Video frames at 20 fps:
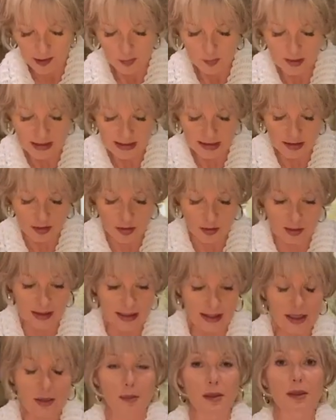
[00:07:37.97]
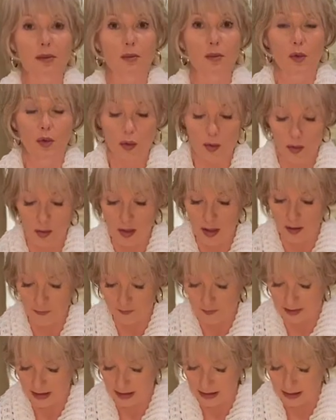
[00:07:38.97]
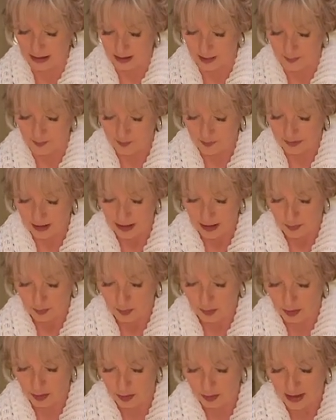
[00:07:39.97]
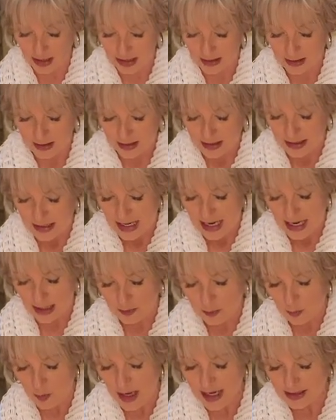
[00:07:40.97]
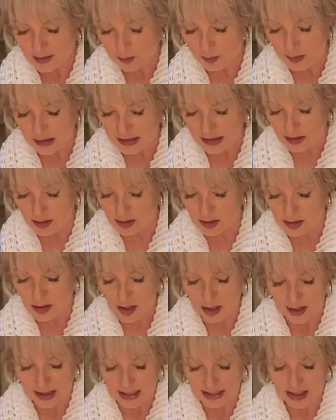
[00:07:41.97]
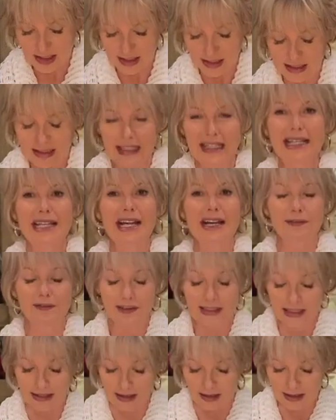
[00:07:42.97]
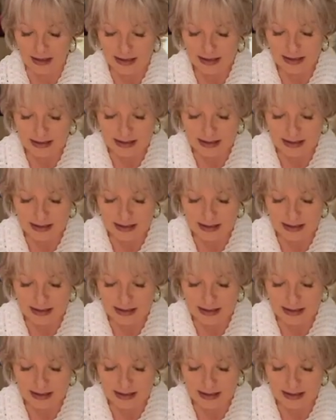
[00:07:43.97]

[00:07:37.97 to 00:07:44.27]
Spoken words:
We did do a little bit more of the puree, and white beans are actually a lovely